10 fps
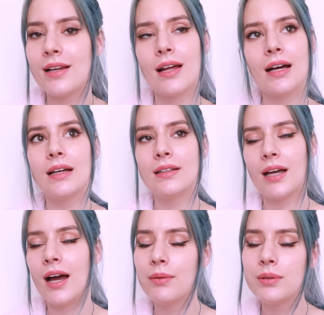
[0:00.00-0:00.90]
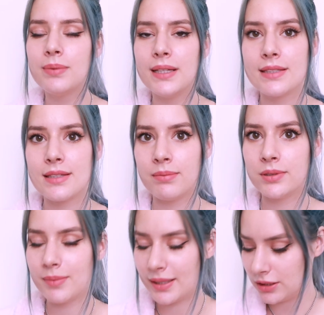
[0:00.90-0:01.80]
And that I would be the same
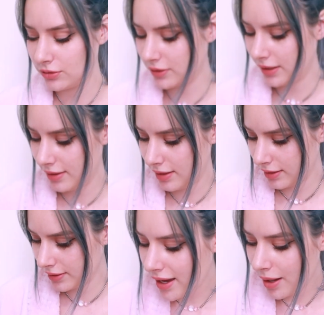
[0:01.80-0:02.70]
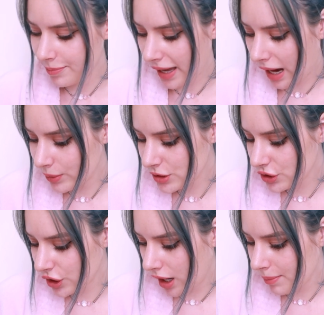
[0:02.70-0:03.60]
to my children, I think. How is
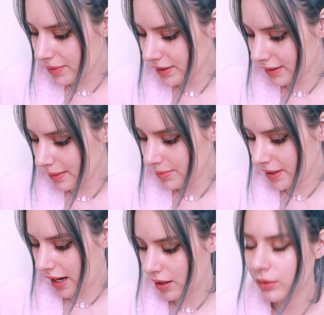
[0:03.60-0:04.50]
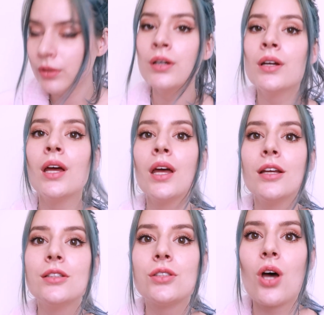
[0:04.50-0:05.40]
your upper lip now?
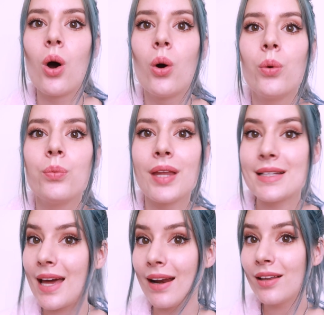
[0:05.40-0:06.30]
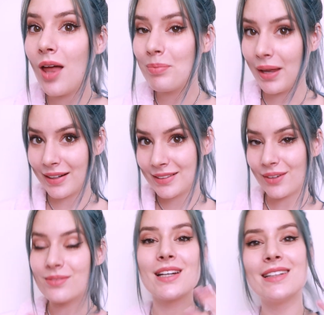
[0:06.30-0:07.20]
So it's getting a lot better,
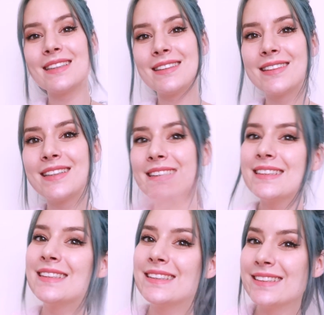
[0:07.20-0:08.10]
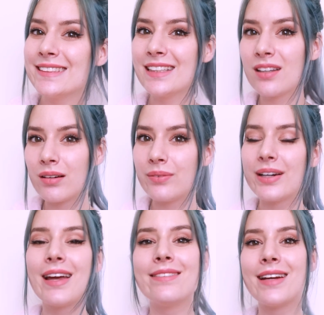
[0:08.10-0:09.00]
so I'm starting to look normal
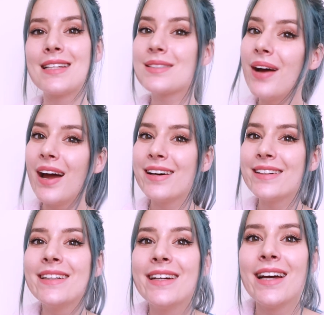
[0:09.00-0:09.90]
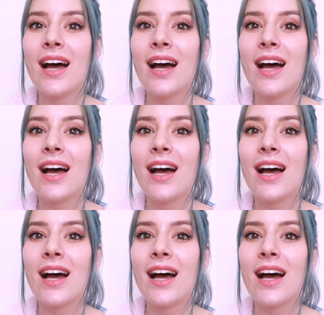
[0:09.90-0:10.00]
again when I smile.